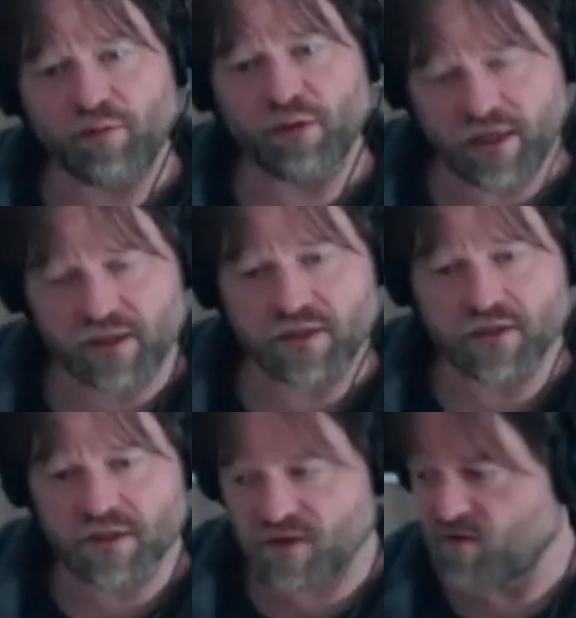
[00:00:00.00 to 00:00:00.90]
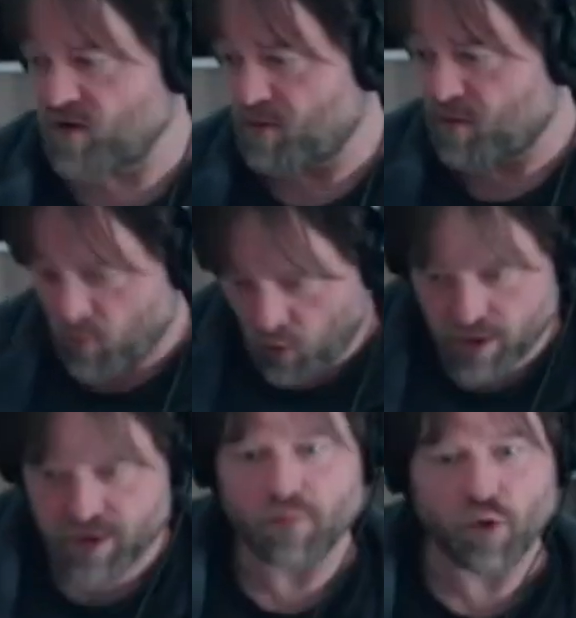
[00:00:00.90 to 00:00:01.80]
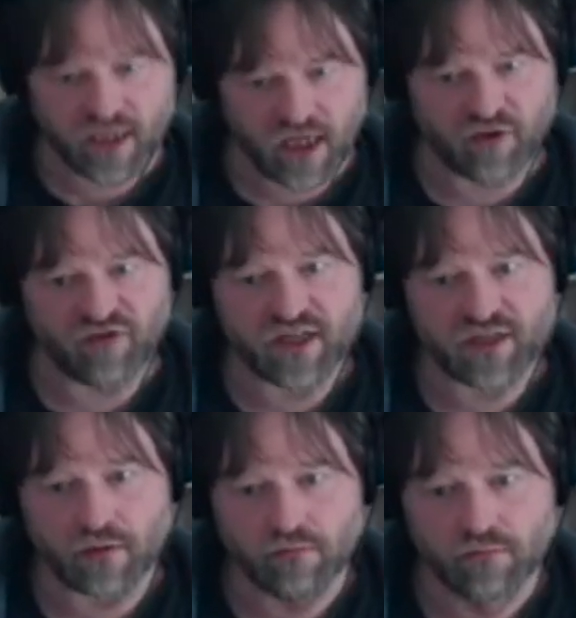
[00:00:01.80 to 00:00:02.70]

appliances is for them to be worse and break down faster.